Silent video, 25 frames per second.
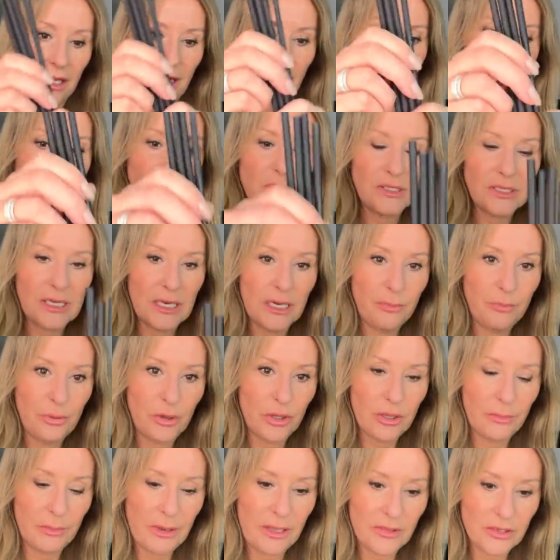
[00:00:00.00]
I'm just going to put
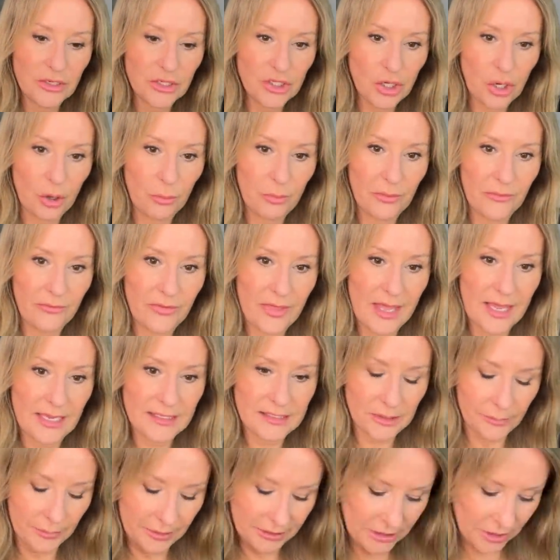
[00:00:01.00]
them in the top of there
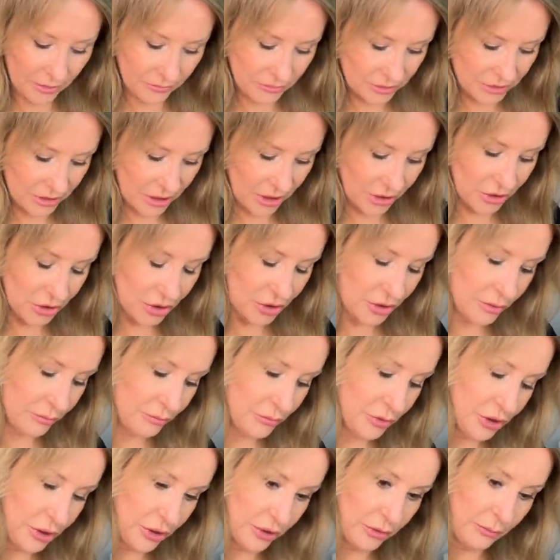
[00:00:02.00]
so I don't touch them
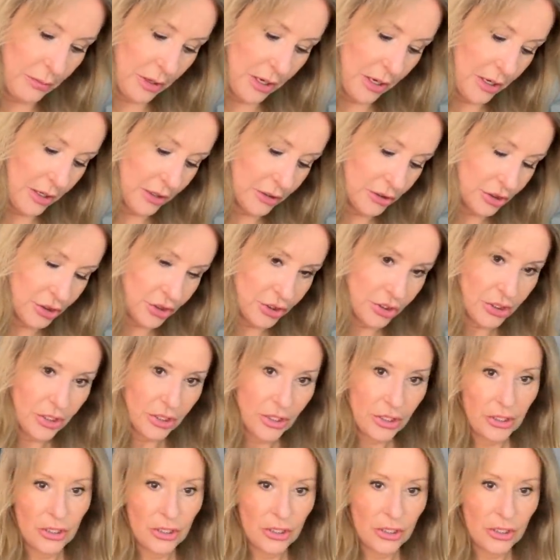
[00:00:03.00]
too much.